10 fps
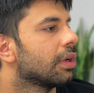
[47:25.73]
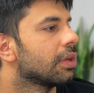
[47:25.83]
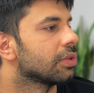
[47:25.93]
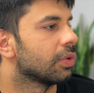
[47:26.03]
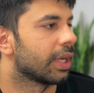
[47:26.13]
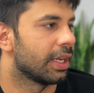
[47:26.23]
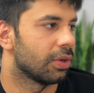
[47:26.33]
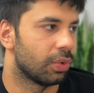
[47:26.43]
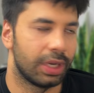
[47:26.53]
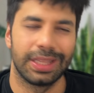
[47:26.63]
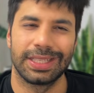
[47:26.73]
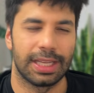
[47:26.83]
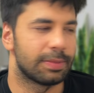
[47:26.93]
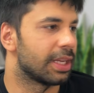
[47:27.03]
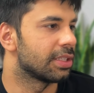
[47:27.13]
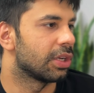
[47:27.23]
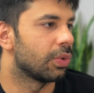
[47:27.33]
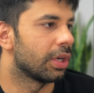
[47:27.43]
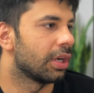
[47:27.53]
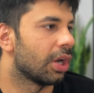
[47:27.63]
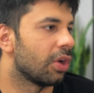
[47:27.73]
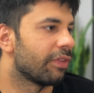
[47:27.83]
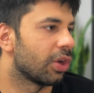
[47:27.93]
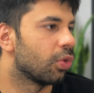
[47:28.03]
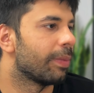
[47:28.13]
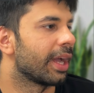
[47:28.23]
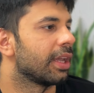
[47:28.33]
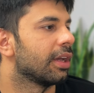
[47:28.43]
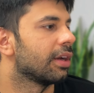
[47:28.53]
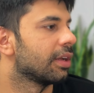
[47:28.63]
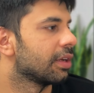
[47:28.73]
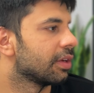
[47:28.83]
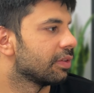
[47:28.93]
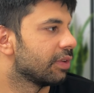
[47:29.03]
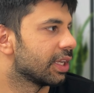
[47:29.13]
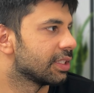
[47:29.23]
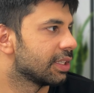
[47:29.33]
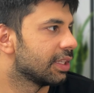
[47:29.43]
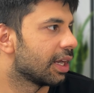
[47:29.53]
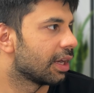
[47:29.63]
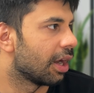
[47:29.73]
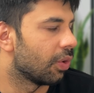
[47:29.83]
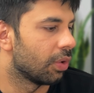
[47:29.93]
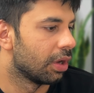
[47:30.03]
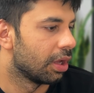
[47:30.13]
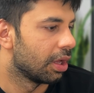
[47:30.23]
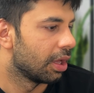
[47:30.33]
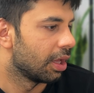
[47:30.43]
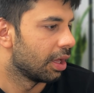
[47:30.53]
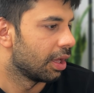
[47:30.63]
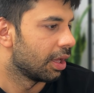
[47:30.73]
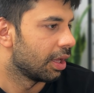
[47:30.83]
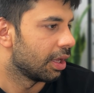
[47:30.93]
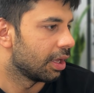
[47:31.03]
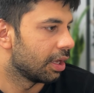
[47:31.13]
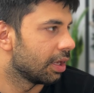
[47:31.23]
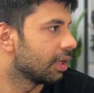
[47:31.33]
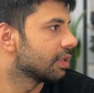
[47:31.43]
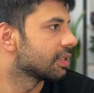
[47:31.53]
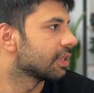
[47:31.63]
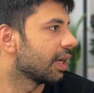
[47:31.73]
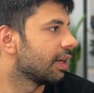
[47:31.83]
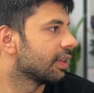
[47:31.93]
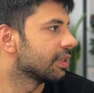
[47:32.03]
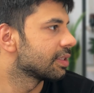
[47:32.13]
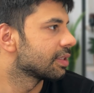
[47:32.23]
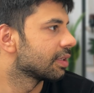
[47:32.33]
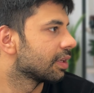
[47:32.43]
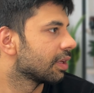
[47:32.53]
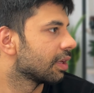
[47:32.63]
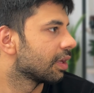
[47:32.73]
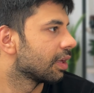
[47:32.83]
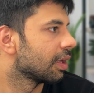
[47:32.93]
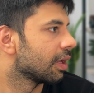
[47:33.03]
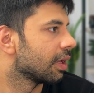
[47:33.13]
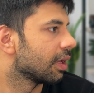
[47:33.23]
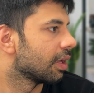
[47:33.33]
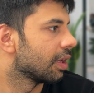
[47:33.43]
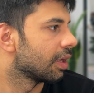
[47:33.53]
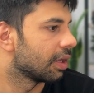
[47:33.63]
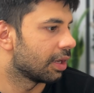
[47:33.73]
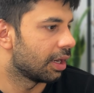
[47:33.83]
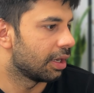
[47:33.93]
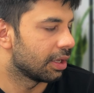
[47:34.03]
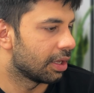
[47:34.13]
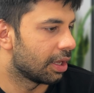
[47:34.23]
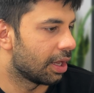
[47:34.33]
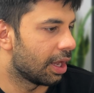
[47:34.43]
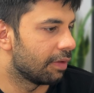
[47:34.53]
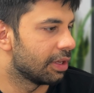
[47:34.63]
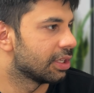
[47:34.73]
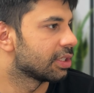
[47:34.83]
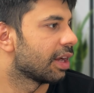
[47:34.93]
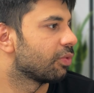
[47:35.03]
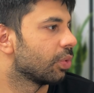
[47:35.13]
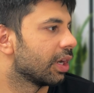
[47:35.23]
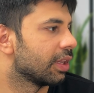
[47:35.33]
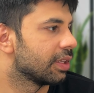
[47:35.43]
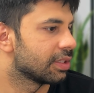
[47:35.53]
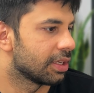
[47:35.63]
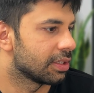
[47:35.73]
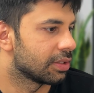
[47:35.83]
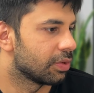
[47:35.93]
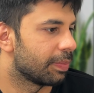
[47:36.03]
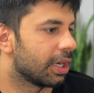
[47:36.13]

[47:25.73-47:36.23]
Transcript: So again, only this has been executed. Now if I go back here, we can see that how inside this, right, I will just have to get these things. So pay